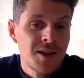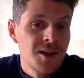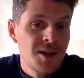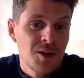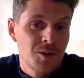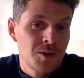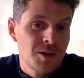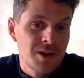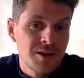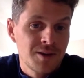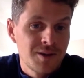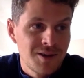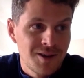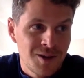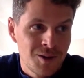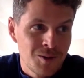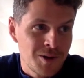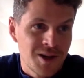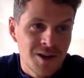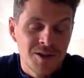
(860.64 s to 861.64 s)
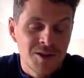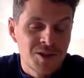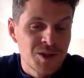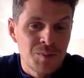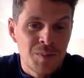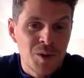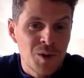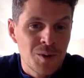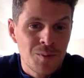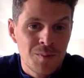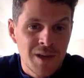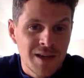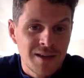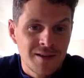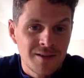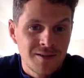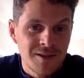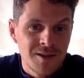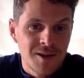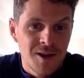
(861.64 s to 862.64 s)
who are going to support
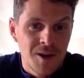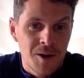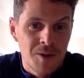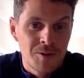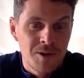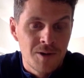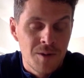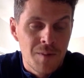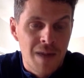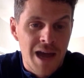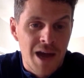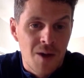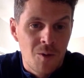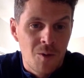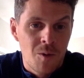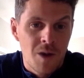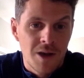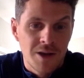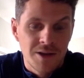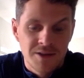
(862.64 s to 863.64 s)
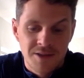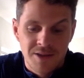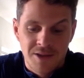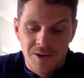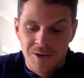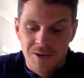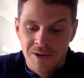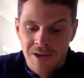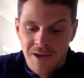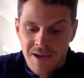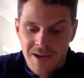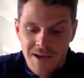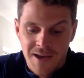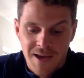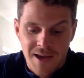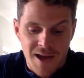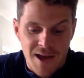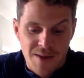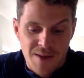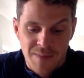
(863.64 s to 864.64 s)
me, you know, no matter what. So
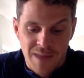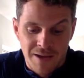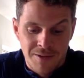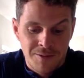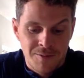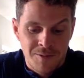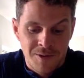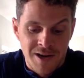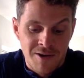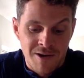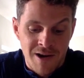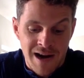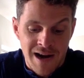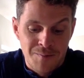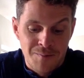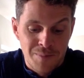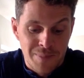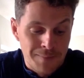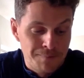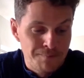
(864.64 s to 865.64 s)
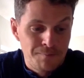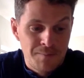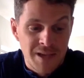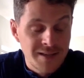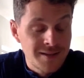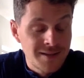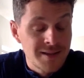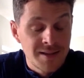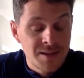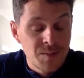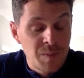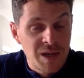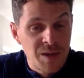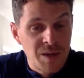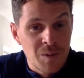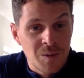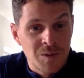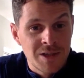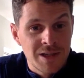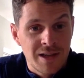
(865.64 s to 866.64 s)
they're 3 great business
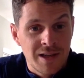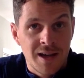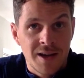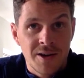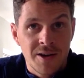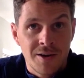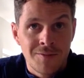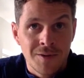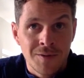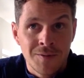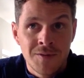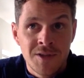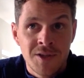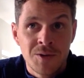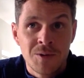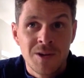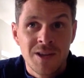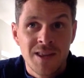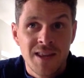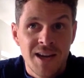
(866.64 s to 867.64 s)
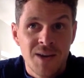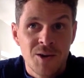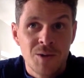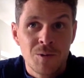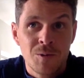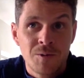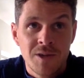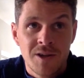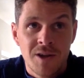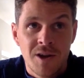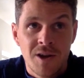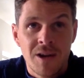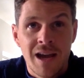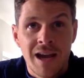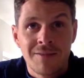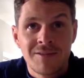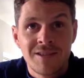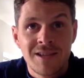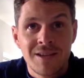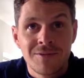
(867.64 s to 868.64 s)
people to learn off of too, and they all, you know,
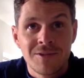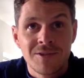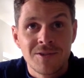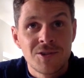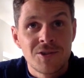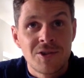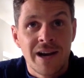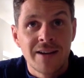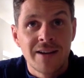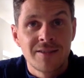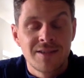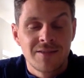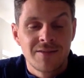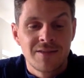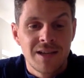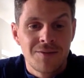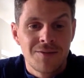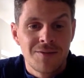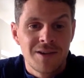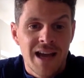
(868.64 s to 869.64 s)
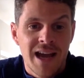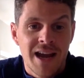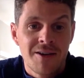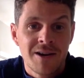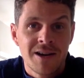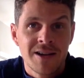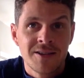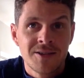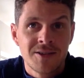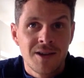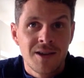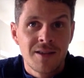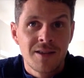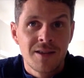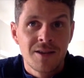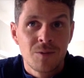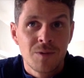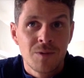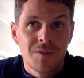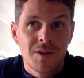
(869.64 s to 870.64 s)
have different strengths in different areas. So I
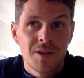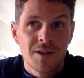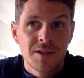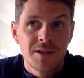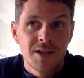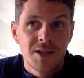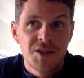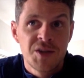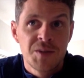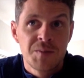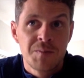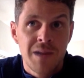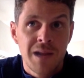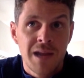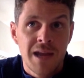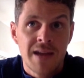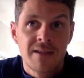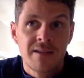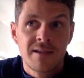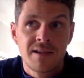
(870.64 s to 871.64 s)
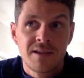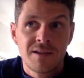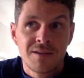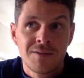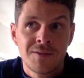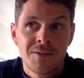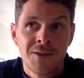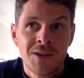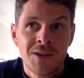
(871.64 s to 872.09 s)
think we've got such a blend of